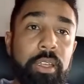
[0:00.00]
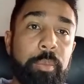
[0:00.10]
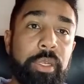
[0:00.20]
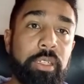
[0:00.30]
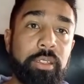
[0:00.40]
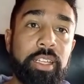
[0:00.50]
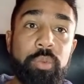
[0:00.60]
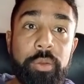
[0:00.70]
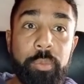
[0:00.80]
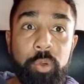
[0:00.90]
I mean, that's
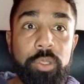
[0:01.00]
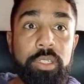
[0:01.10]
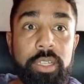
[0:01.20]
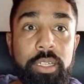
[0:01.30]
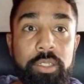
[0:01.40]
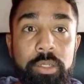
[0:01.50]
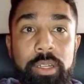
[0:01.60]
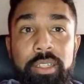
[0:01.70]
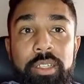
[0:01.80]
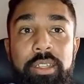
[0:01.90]
why we brought in Sancho. I
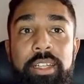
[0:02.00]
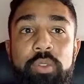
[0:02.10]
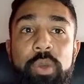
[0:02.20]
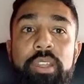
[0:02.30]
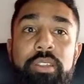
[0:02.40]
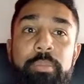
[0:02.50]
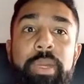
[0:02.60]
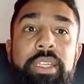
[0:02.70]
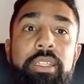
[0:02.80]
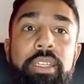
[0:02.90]
think that's one of the
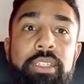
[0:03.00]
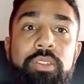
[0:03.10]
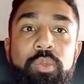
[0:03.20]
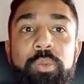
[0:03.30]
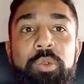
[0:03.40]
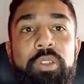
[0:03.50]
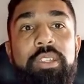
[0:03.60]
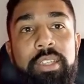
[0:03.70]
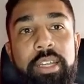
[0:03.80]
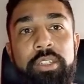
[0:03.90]
main reasons we brought in
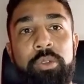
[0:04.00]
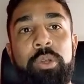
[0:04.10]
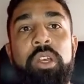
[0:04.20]
Sancho,